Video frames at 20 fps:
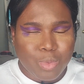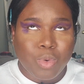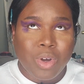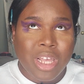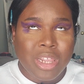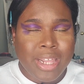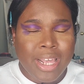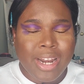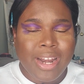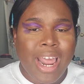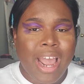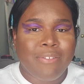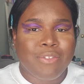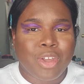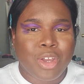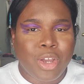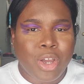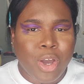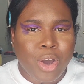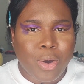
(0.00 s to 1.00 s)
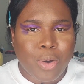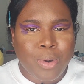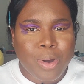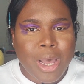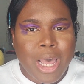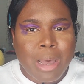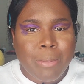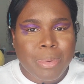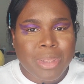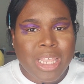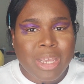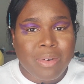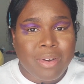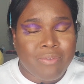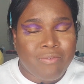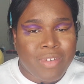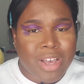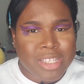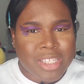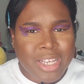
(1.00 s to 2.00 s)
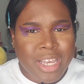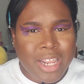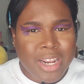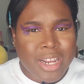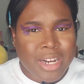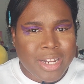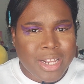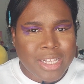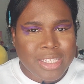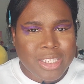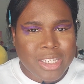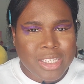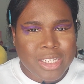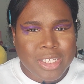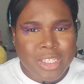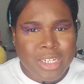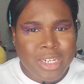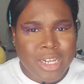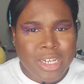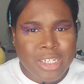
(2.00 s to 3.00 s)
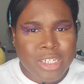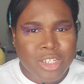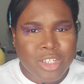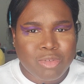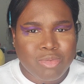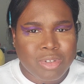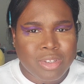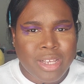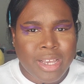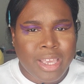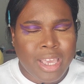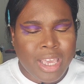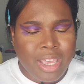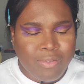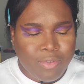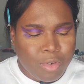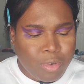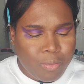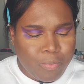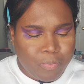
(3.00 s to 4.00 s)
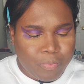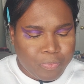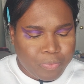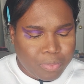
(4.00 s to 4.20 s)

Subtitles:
Well, they didn't have to go, but they were investigating a dentist because the dentist was like evil,